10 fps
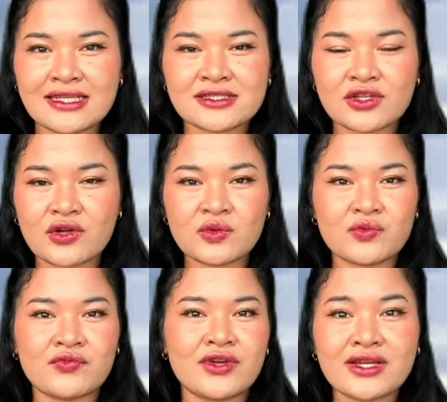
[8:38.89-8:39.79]
it's not
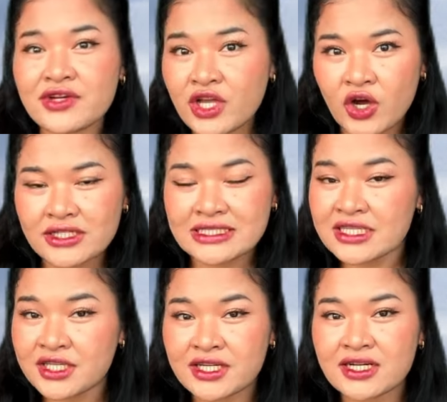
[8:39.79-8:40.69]
very hot
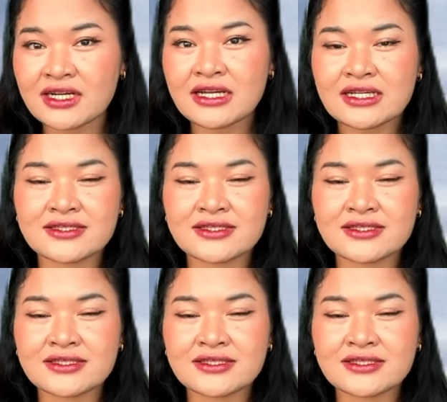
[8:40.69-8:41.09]
here.